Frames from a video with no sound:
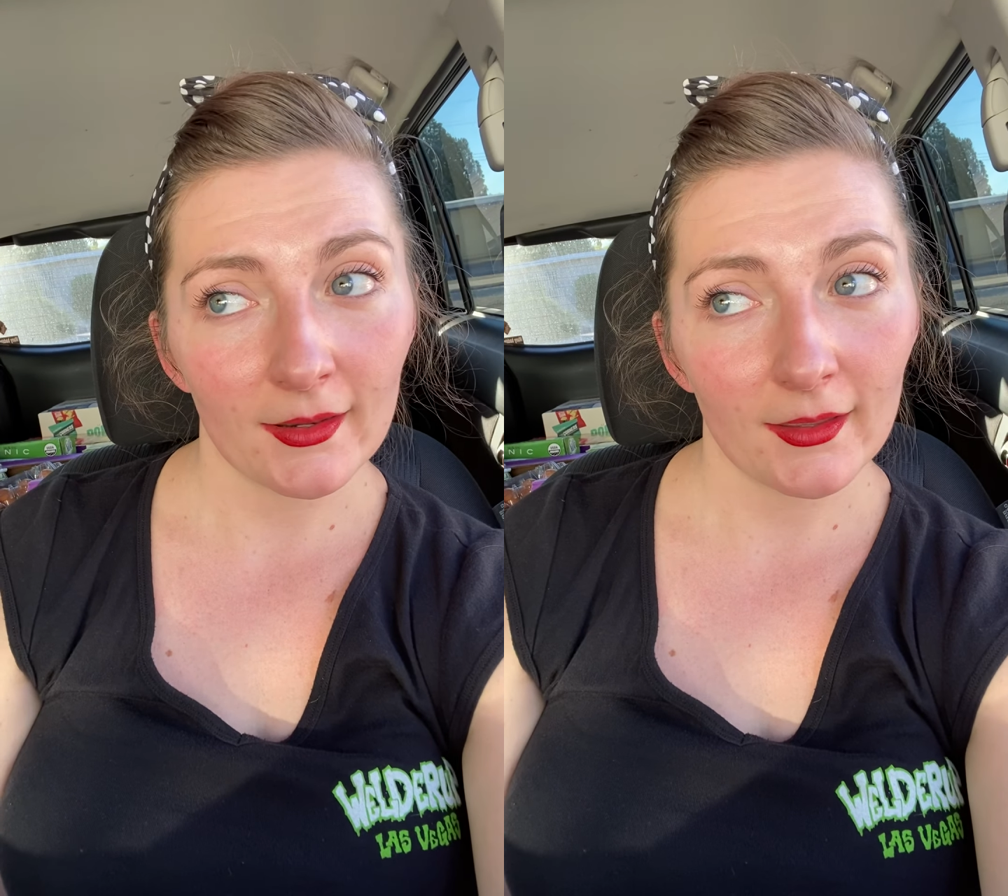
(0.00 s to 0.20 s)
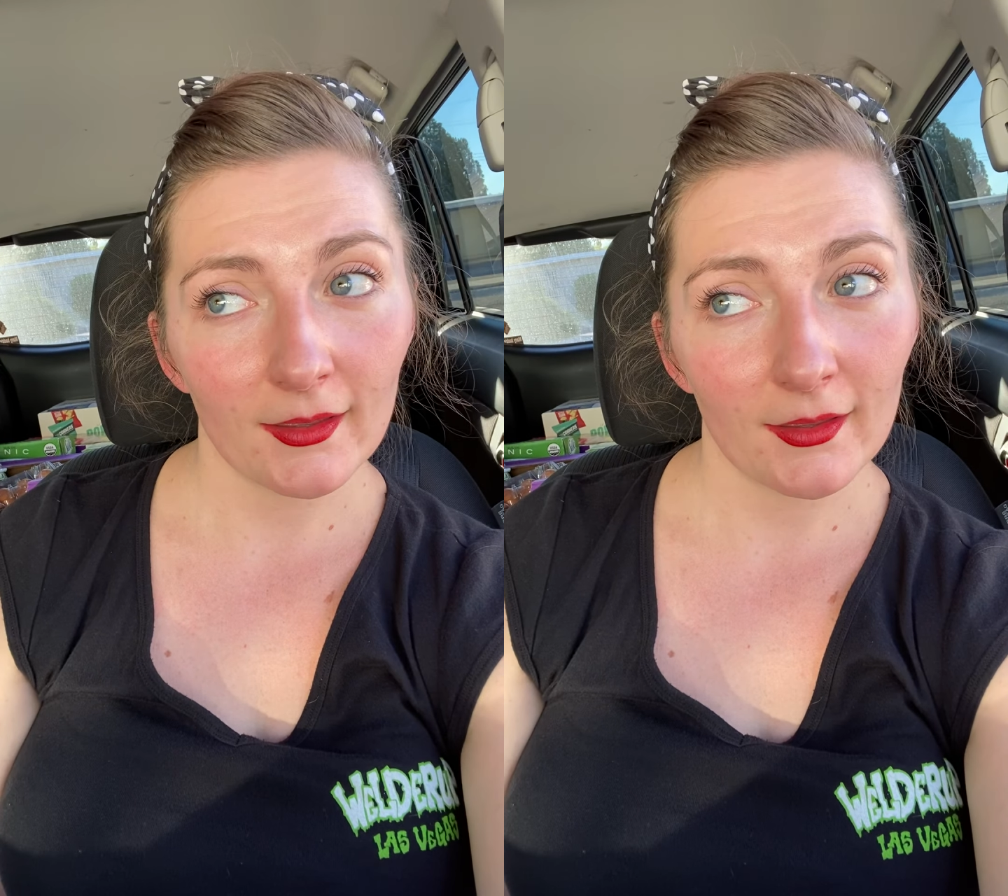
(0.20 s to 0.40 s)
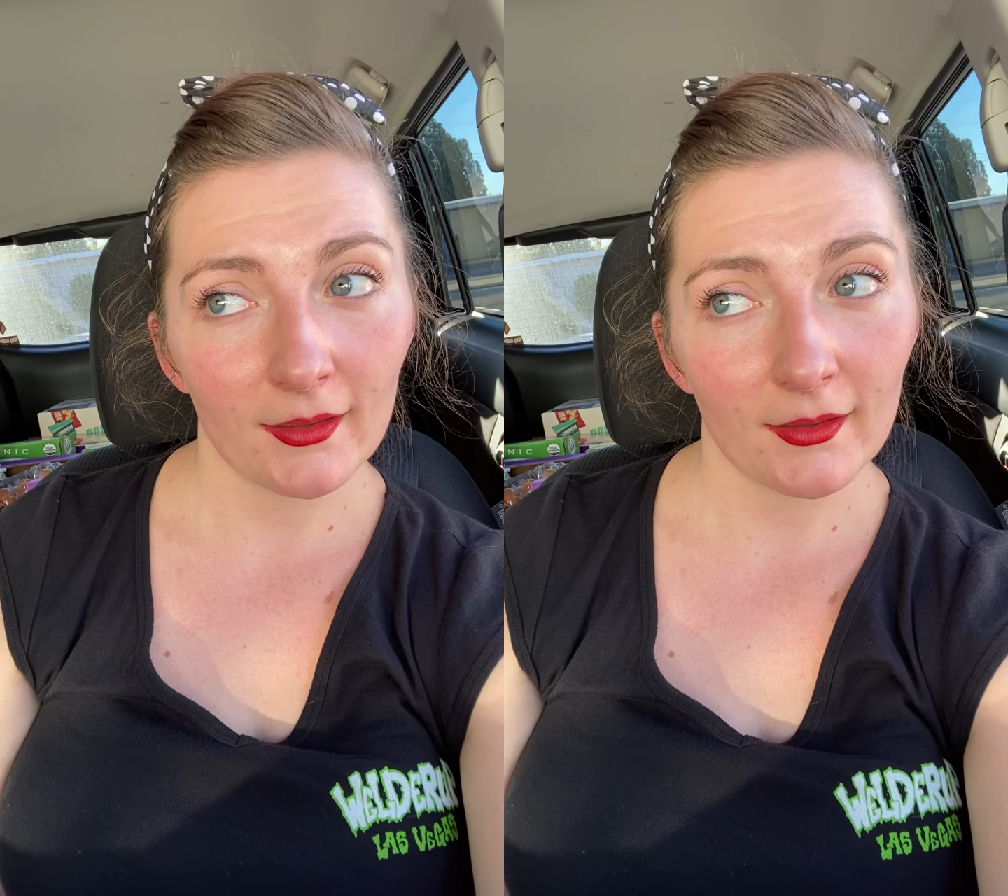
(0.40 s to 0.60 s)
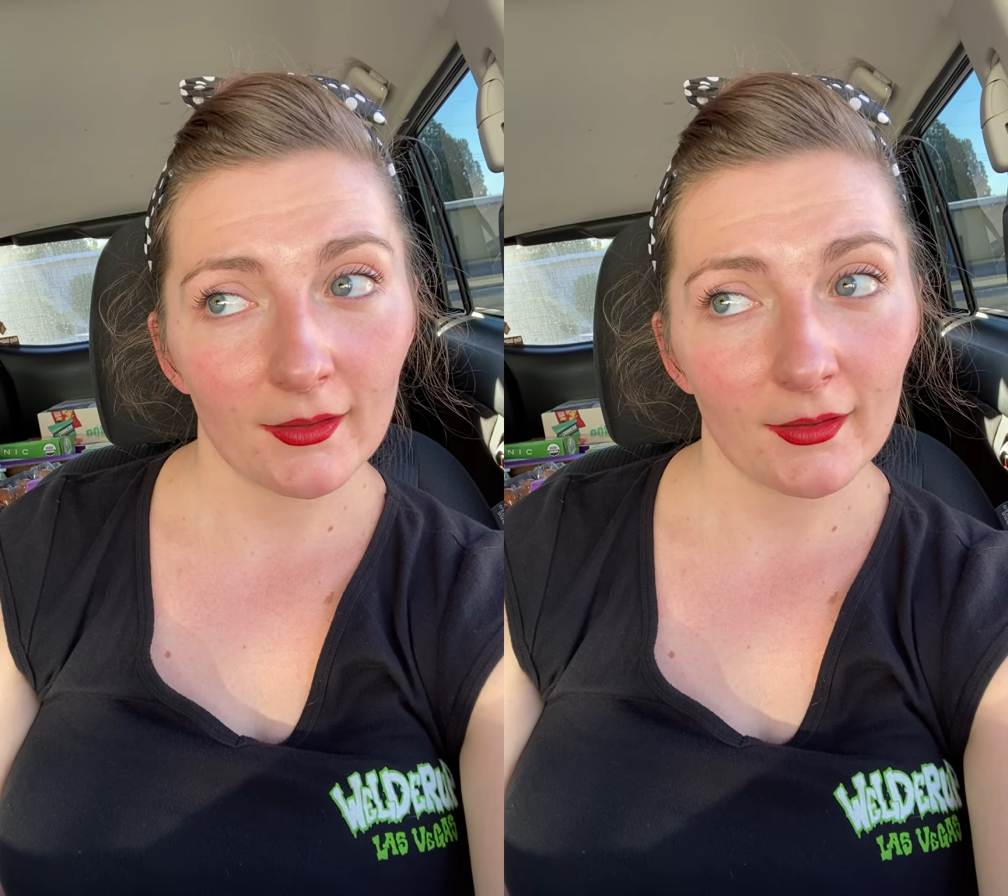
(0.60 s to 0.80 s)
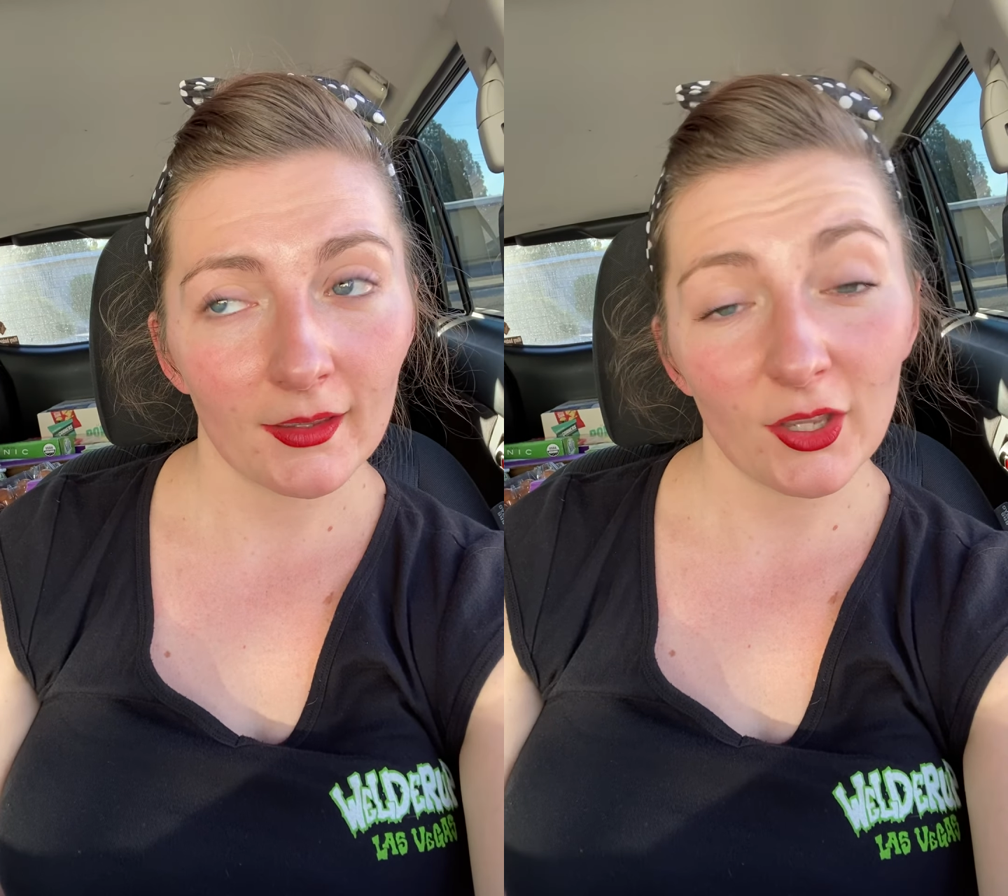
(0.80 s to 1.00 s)
uh,
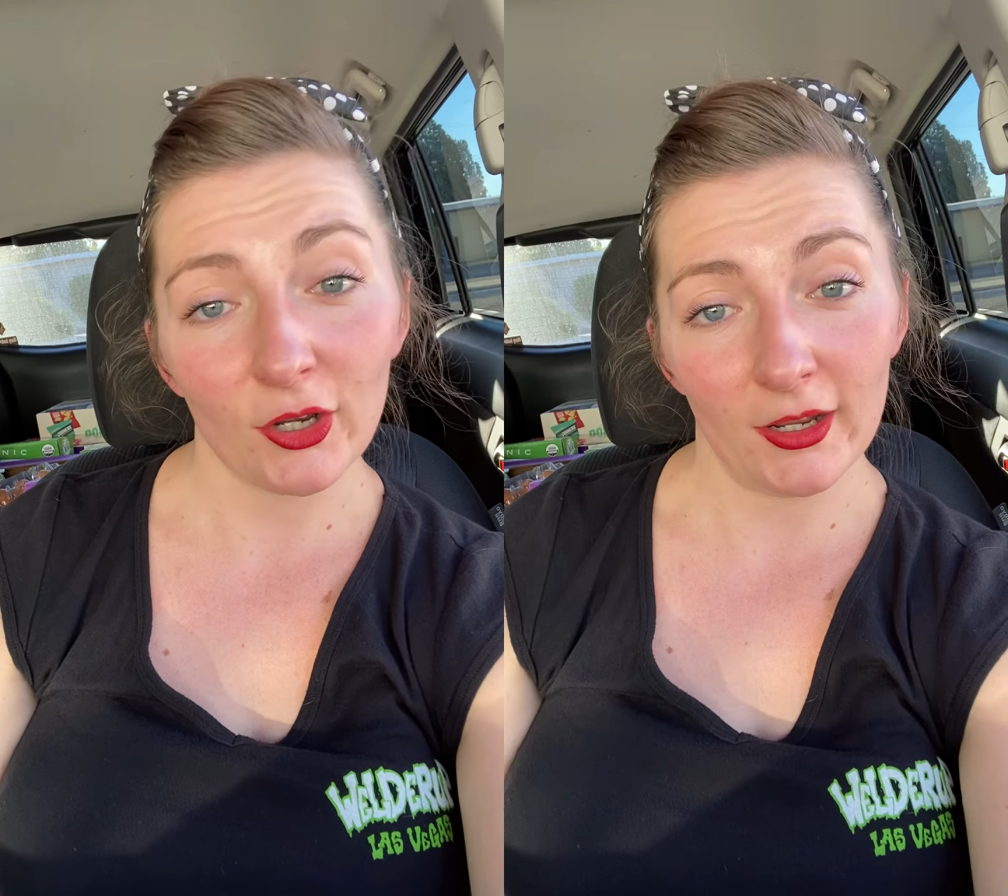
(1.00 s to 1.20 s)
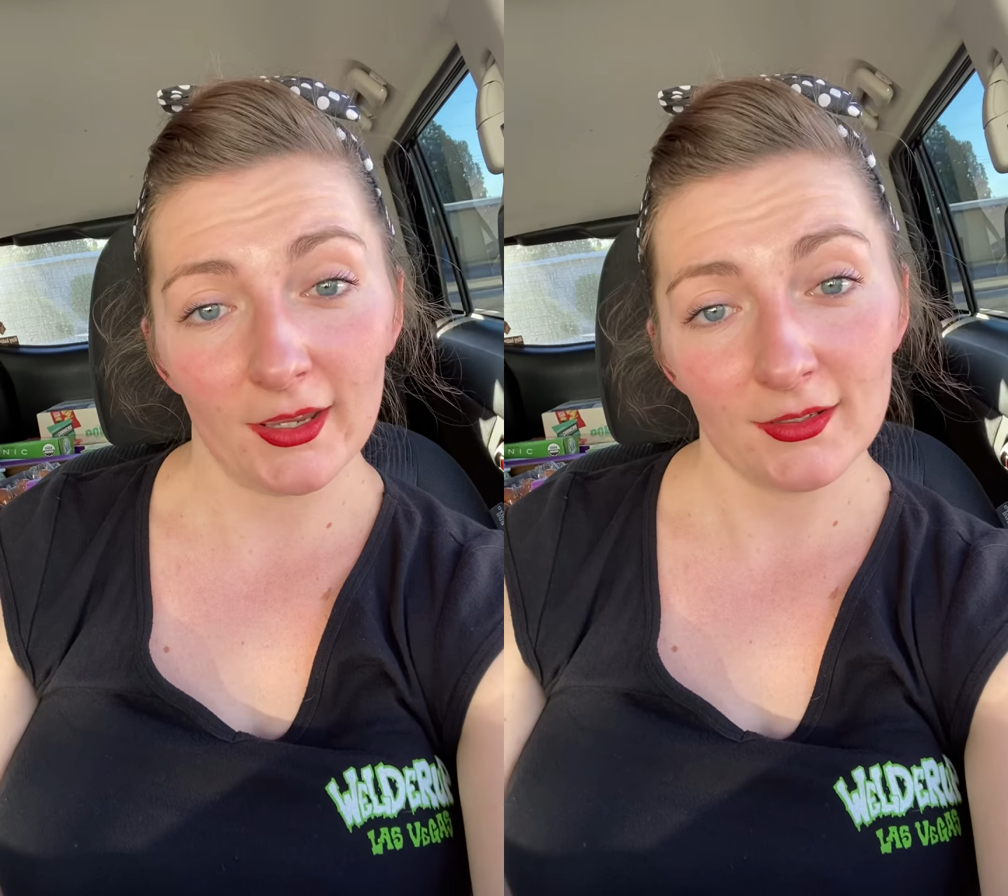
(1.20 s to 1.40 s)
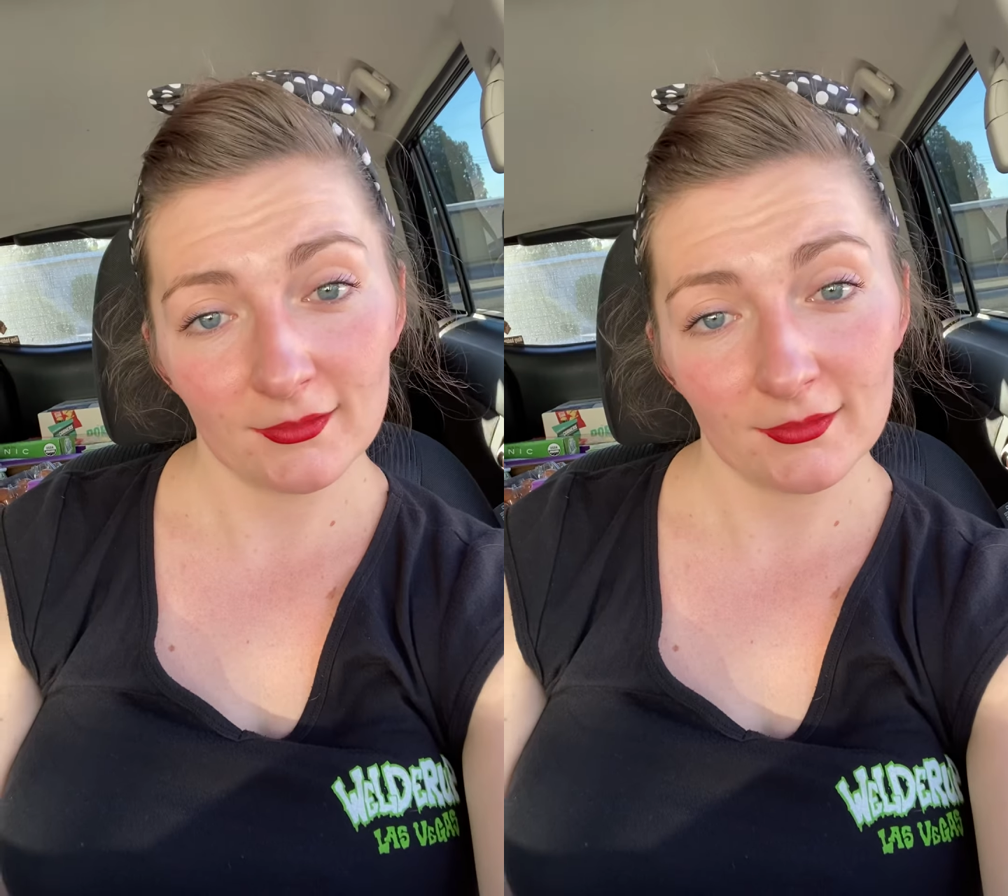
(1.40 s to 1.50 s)
I cried